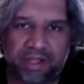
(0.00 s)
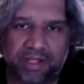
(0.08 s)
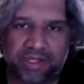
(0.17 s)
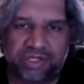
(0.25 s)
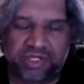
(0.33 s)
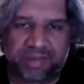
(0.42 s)

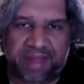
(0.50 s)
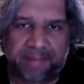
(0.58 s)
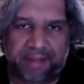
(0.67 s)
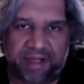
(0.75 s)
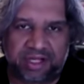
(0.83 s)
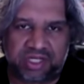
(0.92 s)
Just about
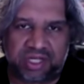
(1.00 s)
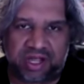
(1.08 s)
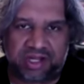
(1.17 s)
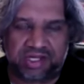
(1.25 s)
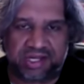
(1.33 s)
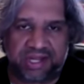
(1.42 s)

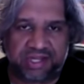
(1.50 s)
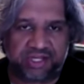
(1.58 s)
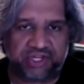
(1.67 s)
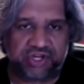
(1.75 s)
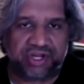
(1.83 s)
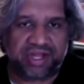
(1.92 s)
Pakistan as a
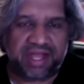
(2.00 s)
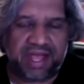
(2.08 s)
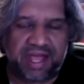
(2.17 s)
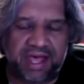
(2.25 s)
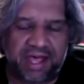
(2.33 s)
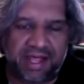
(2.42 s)
nation.
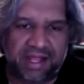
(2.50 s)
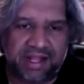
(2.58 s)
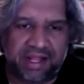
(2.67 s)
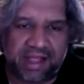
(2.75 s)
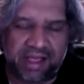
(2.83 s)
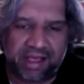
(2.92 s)

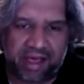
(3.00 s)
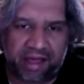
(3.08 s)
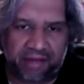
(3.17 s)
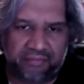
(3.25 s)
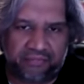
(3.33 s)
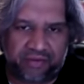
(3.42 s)

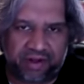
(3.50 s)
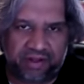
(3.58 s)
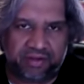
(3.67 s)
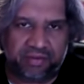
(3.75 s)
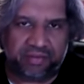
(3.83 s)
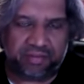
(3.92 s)
I
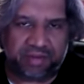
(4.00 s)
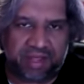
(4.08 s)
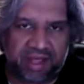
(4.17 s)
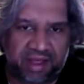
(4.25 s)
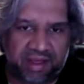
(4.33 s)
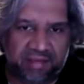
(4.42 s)
follow
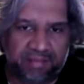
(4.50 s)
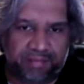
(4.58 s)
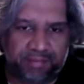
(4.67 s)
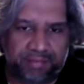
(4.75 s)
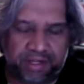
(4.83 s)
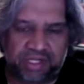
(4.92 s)

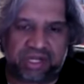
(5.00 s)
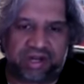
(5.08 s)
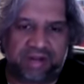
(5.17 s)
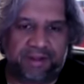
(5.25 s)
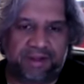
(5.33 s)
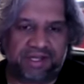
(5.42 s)

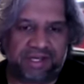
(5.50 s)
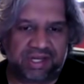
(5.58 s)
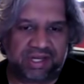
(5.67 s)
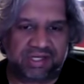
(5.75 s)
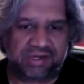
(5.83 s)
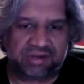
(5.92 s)
Pakistani
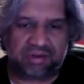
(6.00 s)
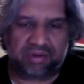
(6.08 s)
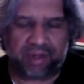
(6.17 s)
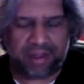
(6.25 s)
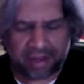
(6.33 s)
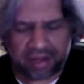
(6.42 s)
politics
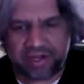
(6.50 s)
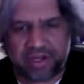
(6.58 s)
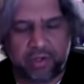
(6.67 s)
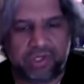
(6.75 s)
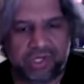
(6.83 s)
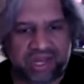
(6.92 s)
quite
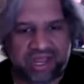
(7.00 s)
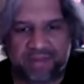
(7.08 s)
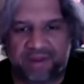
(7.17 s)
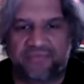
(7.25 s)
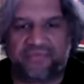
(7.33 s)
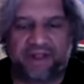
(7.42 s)
loosely,
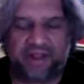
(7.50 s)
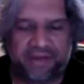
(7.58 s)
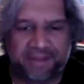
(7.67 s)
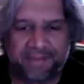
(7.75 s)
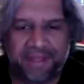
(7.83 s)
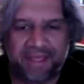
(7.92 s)
but I follow
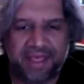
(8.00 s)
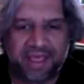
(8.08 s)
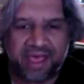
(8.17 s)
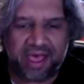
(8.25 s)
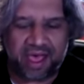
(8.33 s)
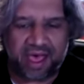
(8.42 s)
it.
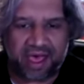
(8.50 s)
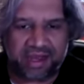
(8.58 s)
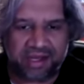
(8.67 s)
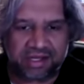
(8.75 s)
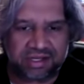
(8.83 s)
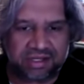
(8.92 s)

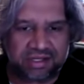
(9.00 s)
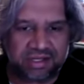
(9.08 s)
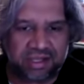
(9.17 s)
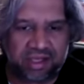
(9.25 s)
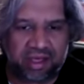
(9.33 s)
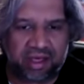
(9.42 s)
And
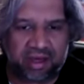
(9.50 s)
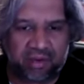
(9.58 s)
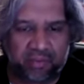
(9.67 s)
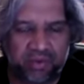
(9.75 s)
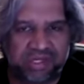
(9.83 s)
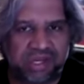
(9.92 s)
I
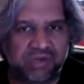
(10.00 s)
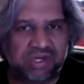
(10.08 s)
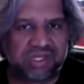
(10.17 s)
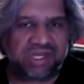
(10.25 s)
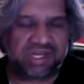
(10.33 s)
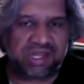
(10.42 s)
was
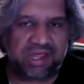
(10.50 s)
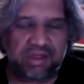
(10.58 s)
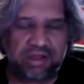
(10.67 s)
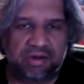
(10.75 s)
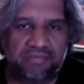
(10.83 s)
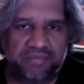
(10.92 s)
interested to hear
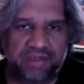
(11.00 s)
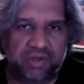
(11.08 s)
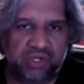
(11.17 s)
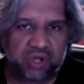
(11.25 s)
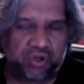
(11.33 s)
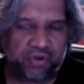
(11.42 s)
your
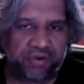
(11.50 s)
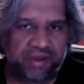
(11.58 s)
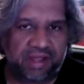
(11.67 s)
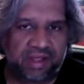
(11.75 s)
views on